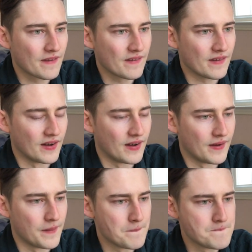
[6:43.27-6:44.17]

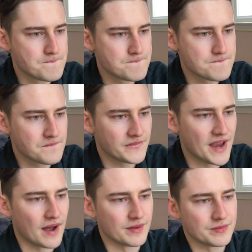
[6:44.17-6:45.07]
um,
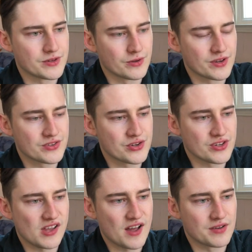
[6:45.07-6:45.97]
yeah. So because there's a
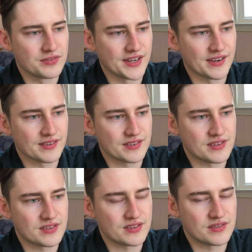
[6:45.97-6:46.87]
lot of like
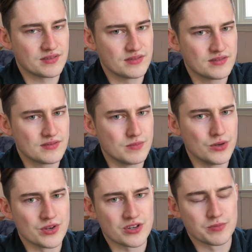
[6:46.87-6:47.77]

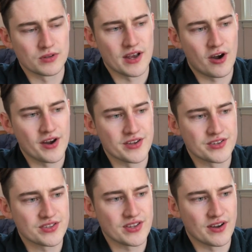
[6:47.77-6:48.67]
municipal
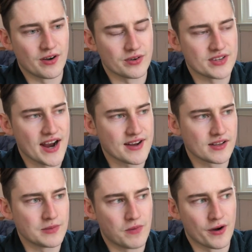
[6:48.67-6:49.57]
areas that are
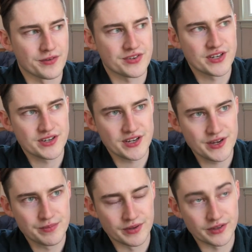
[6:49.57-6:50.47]
technically part of Sydney,
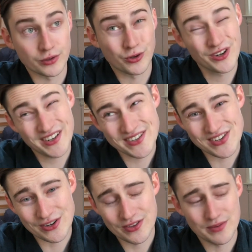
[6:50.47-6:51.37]
but you could
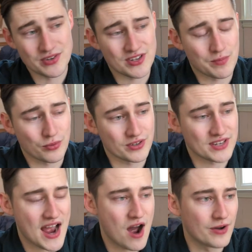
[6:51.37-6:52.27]
consider them a separate
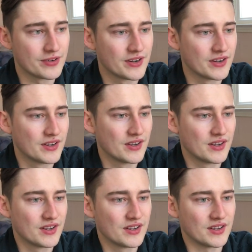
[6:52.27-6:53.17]
town.
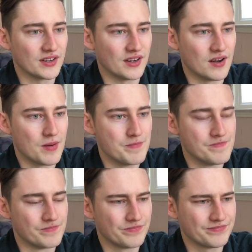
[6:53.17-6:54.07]

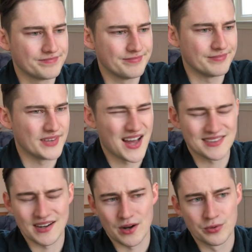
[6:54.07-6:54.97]
Um, not
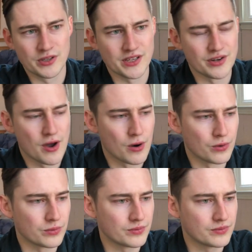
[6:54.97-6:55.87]
that I really
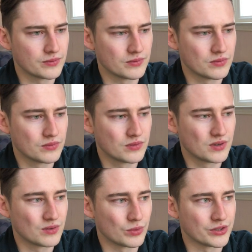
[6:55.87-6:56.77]
know
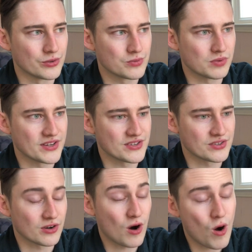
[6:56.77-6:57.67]
what those places
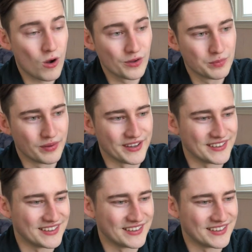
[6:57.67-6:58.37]
are called, but